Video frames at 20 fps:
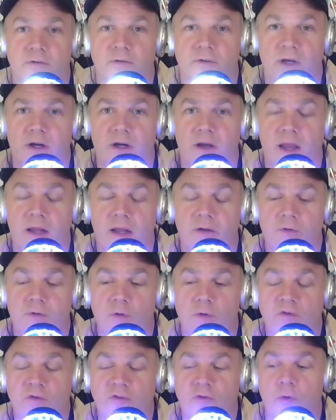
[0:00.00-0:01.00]
yeah, and if
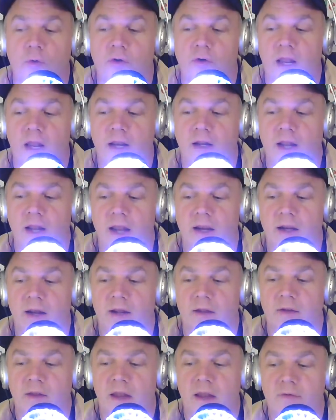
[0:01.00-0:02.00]
you sort and and
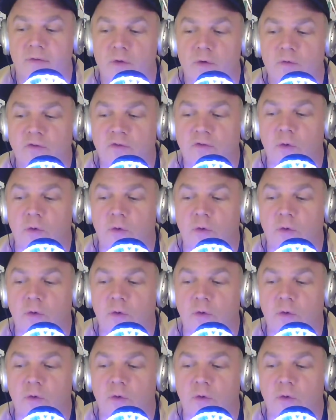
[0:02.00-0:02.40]
I and if you and